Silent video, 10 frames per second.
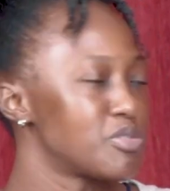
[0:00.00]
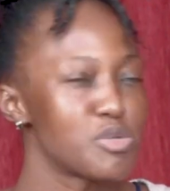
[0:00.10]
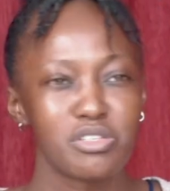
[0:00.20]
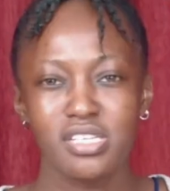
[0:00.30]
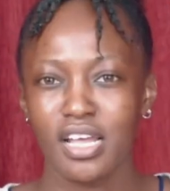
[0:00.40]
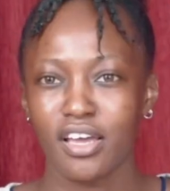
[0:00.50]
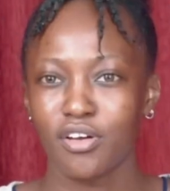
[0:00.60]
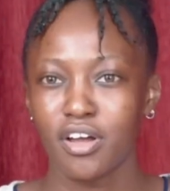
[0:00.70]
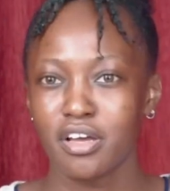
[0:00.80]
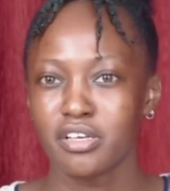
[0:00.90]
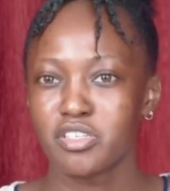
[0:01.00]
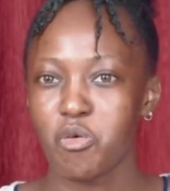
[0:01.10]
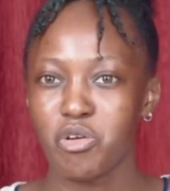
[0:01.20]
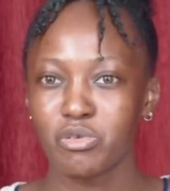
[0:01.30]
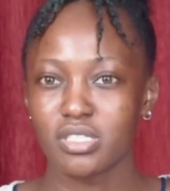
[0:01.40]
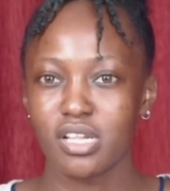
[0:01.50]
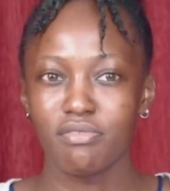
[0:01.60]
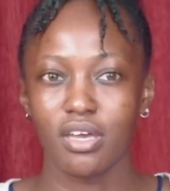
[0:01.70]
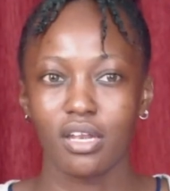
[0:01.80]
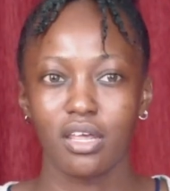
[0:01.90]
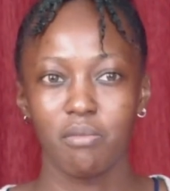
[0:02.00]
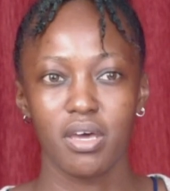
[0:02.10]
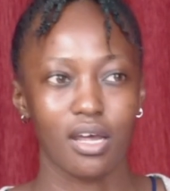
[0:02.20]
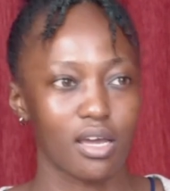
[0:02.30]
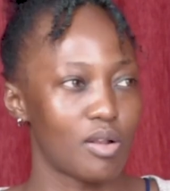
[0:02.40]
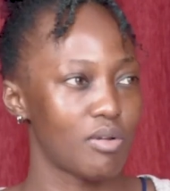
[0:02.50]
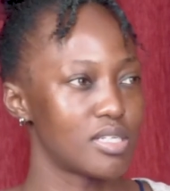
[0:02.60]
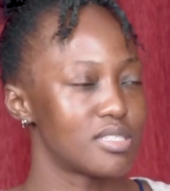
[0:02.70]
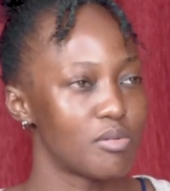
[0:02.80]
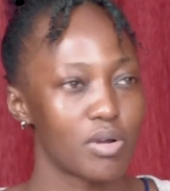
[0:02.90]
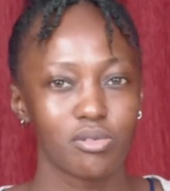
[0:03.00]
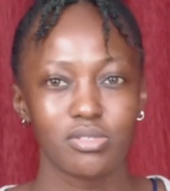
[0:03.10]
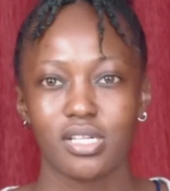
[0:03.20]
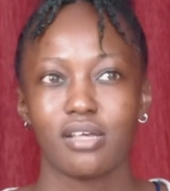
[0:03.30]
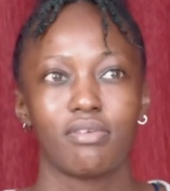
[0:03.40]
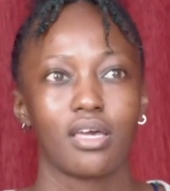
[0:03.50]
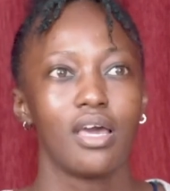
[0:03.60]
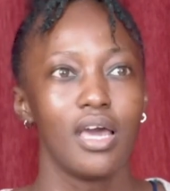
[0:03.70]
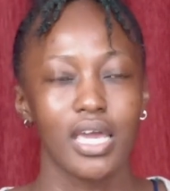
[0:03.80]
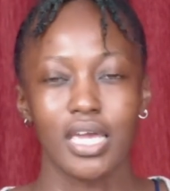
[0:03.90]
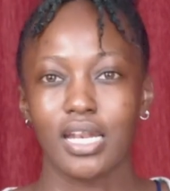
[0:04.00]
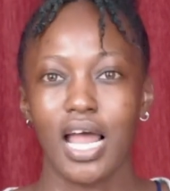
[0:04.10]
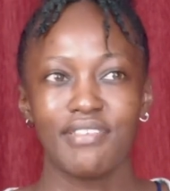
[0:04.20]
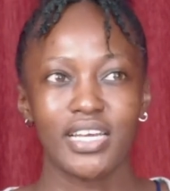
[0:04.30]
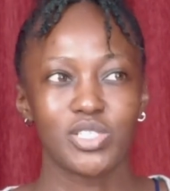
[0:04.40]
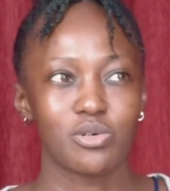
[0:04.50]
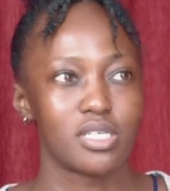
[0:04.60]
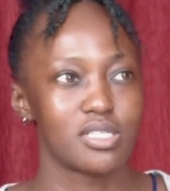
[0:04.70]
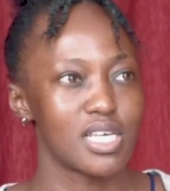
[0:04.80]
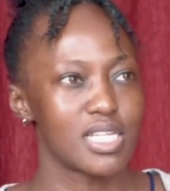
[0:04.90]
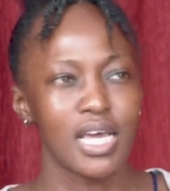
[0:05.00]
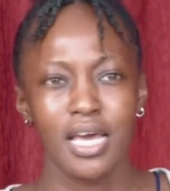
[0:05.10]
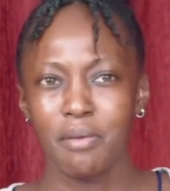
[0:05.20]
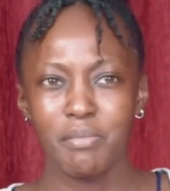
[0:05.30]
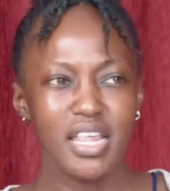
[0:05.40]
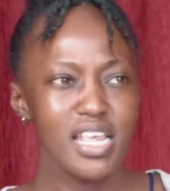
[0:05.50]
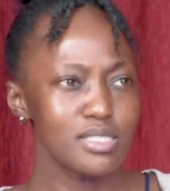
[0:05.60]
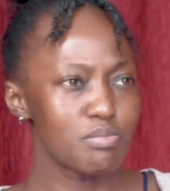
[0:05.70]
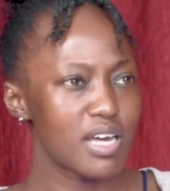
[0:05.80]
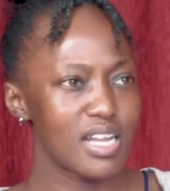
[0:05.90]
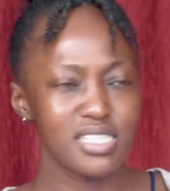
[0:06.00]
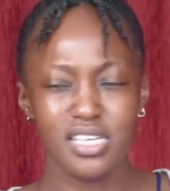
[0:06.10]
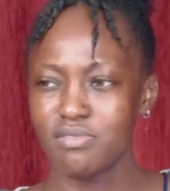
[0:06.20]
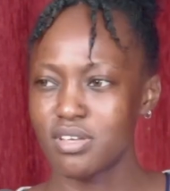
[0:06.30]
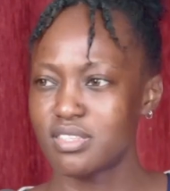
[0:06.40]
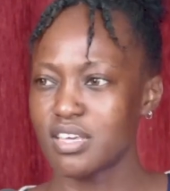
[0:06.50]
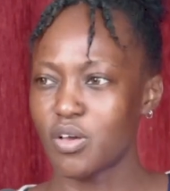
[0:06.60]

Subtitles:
So you see, like, someone who's living in Kibera can look at someone who's living in Lavington and say, but this man has everything.